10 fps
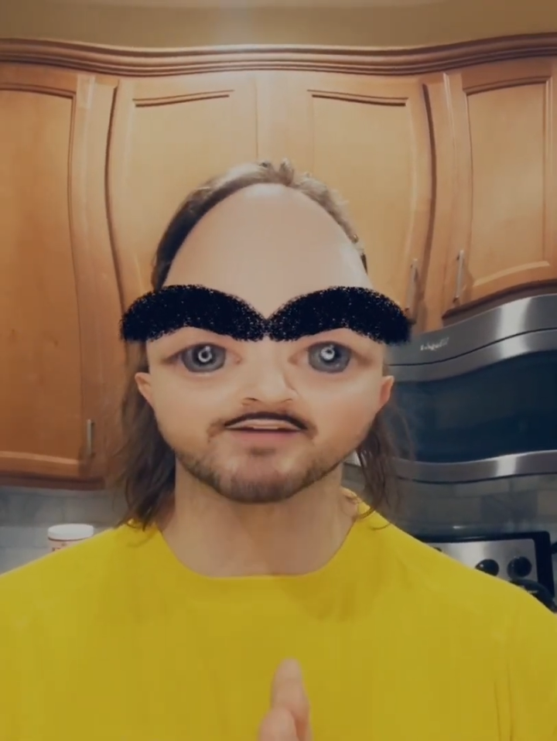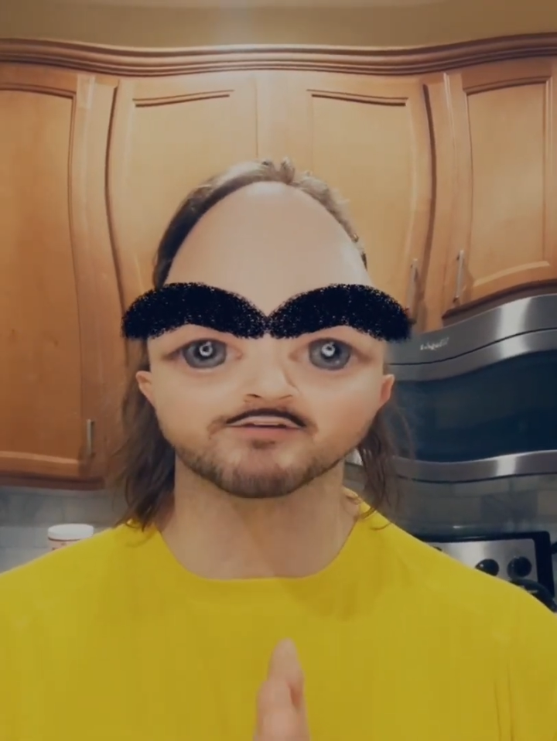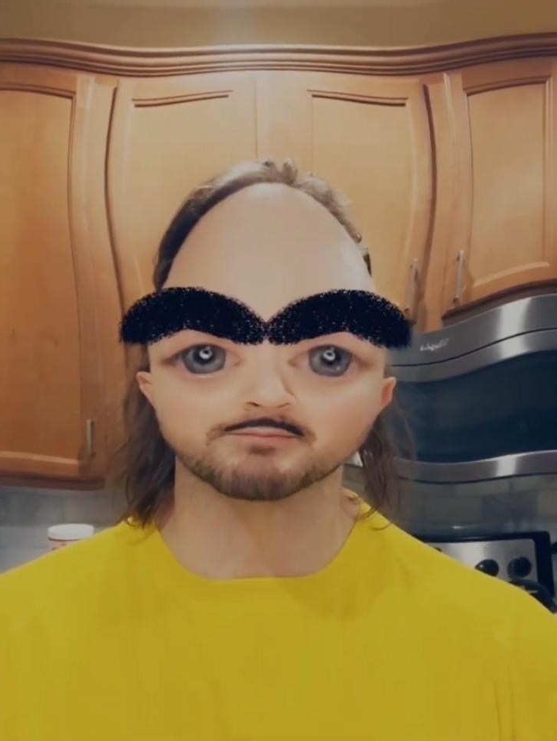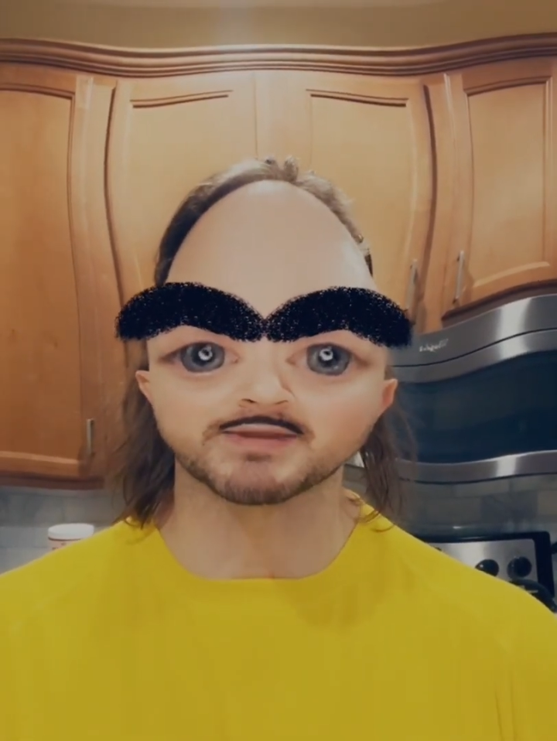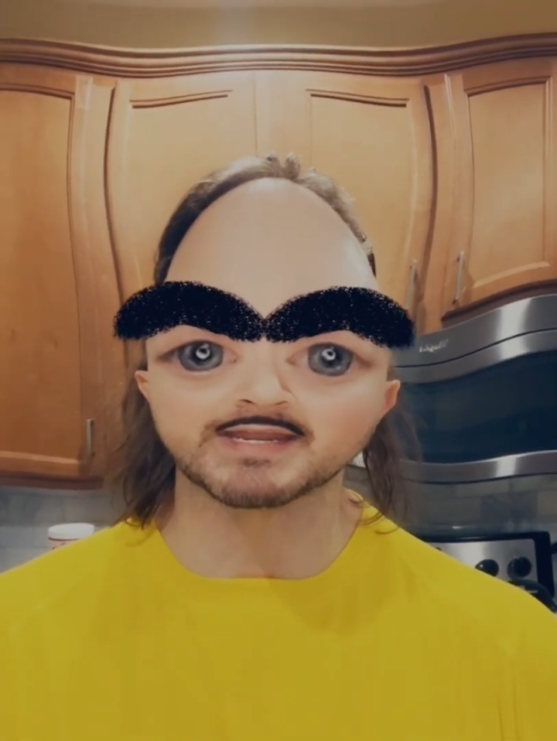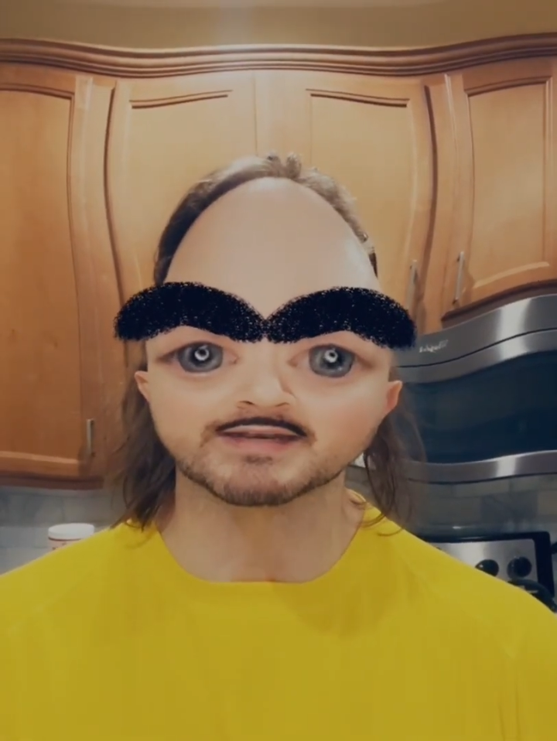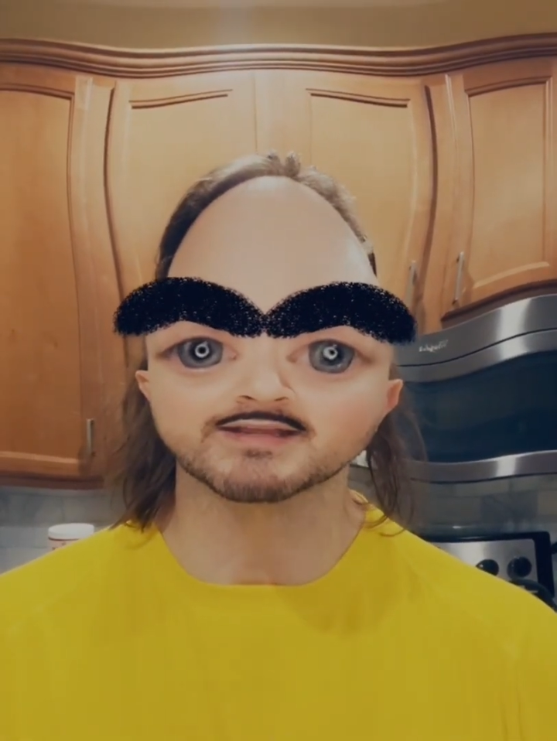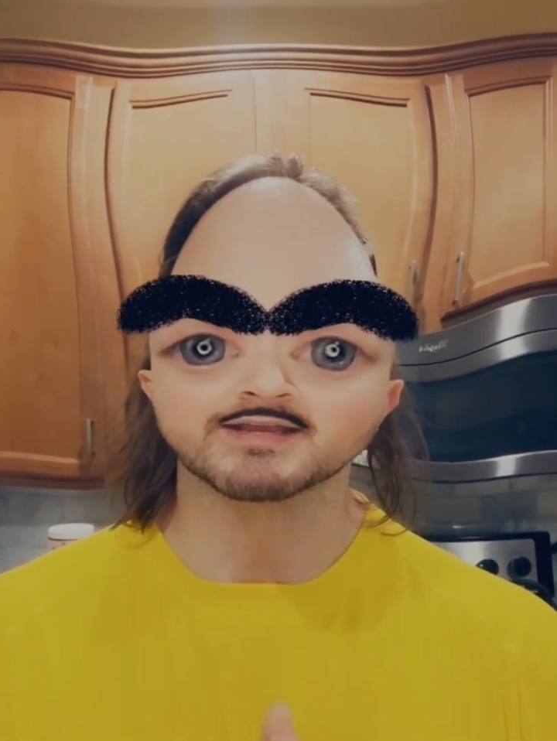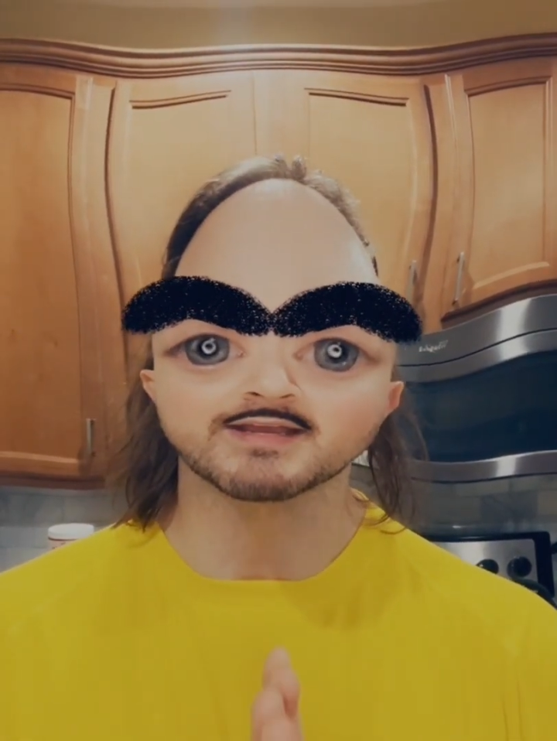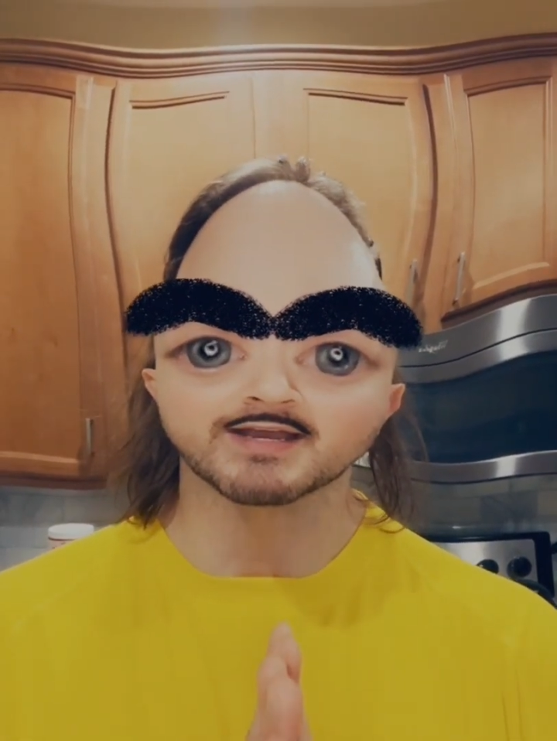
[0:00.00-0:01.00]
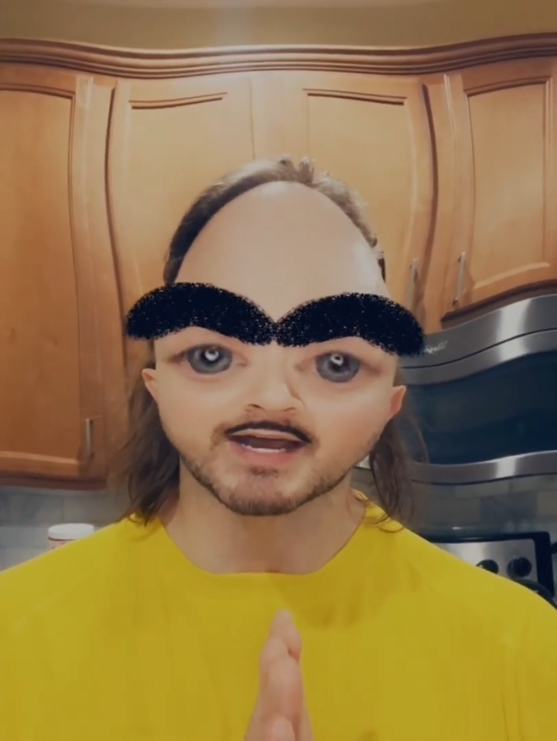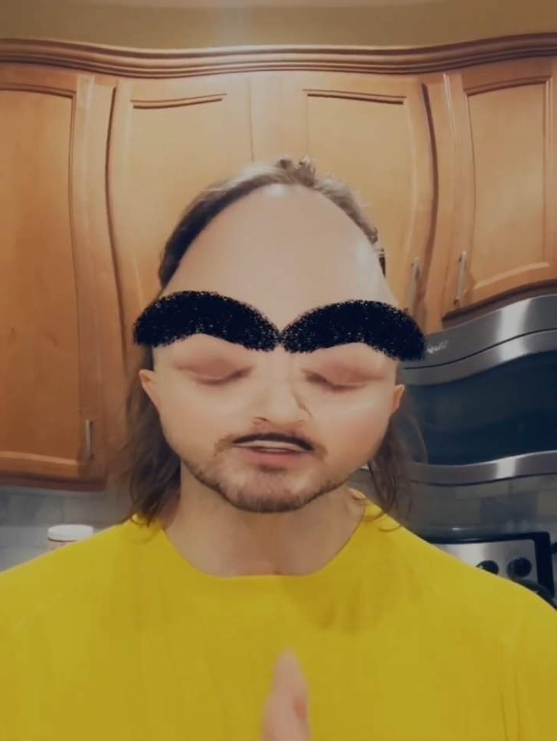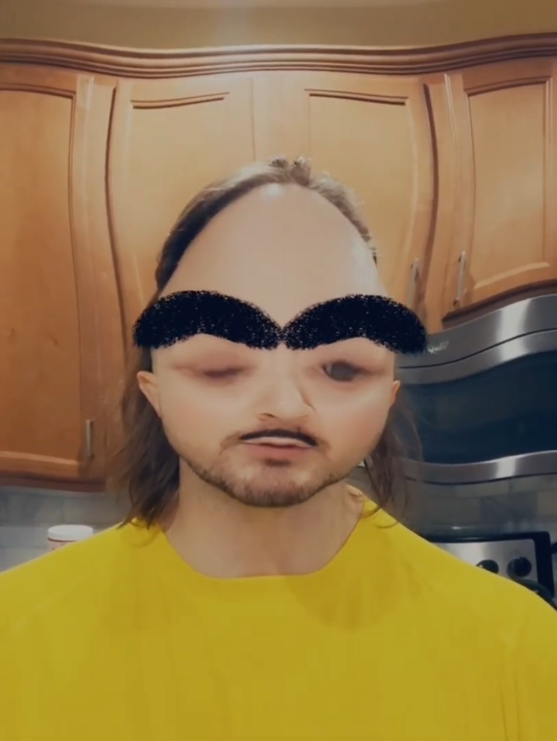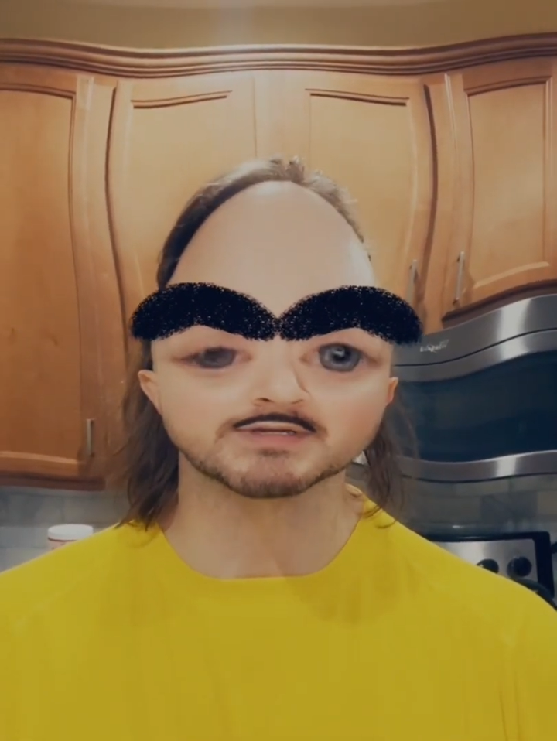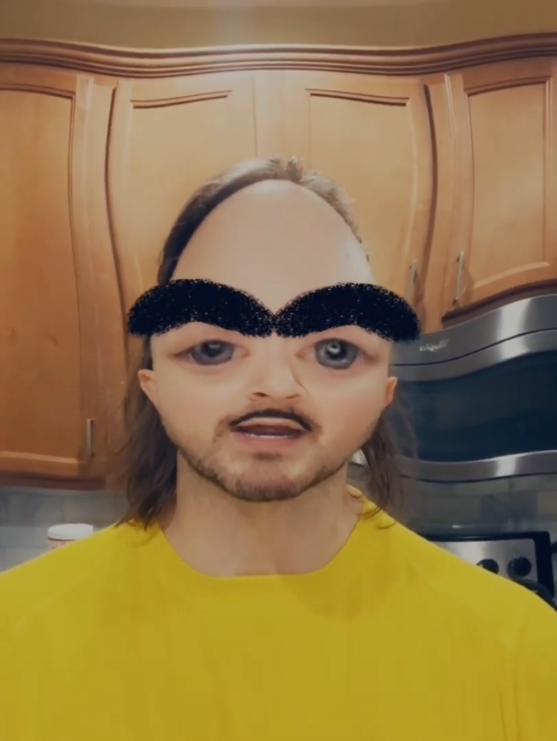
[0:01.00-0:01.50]
ever made. I
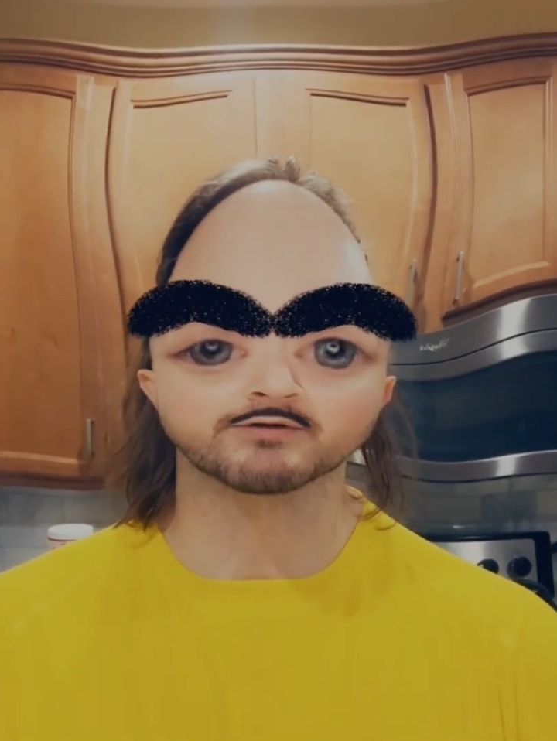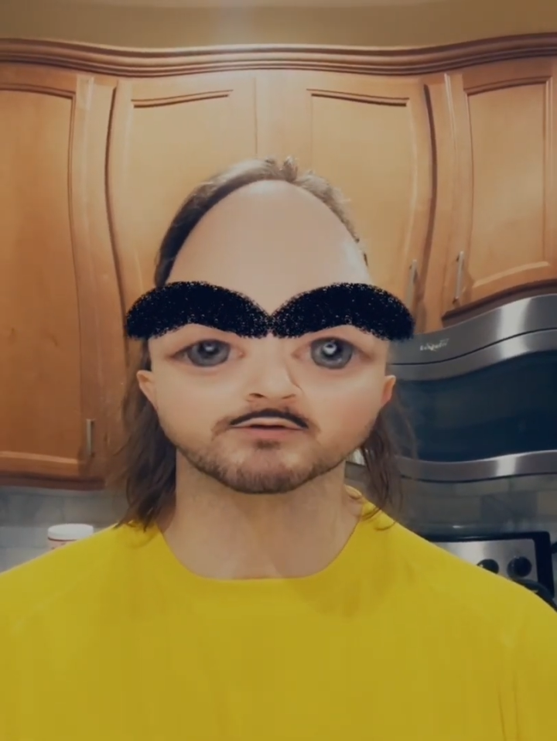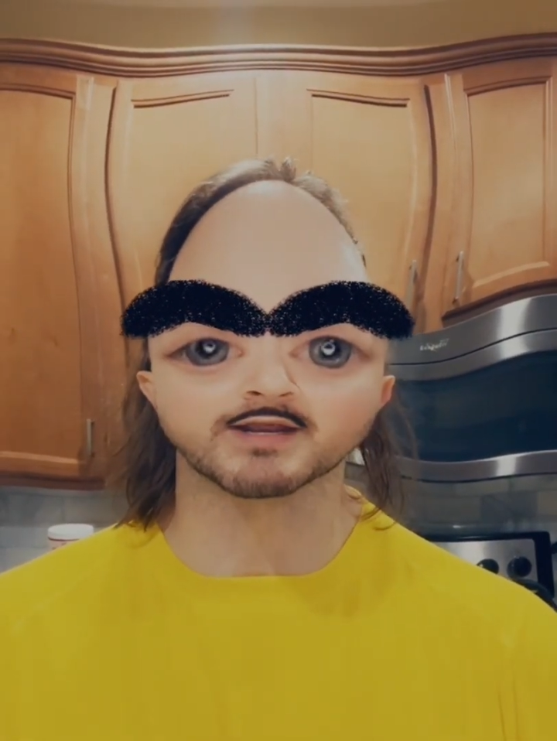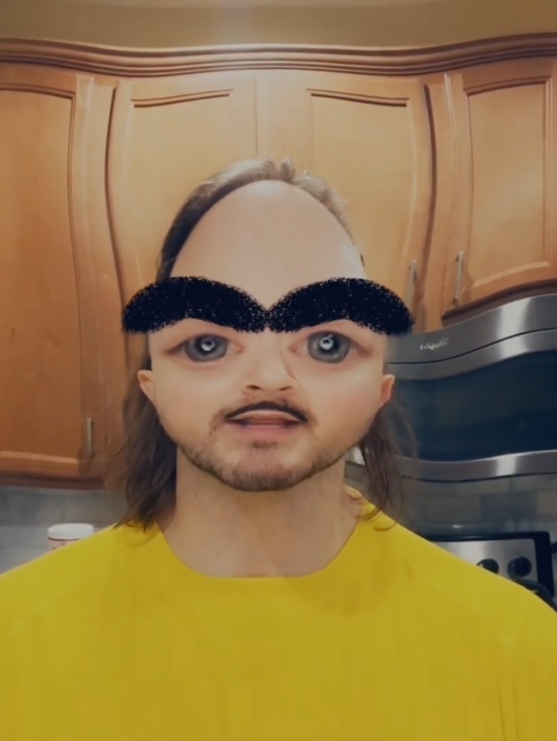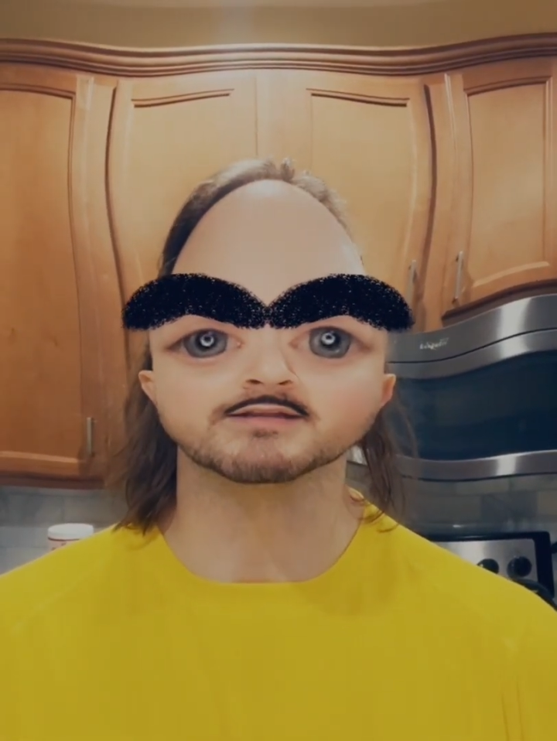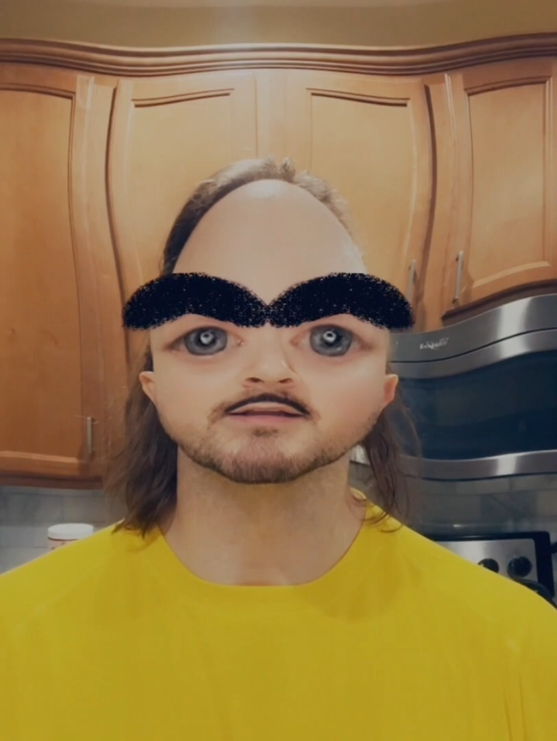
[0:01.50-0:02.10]
do not regret it.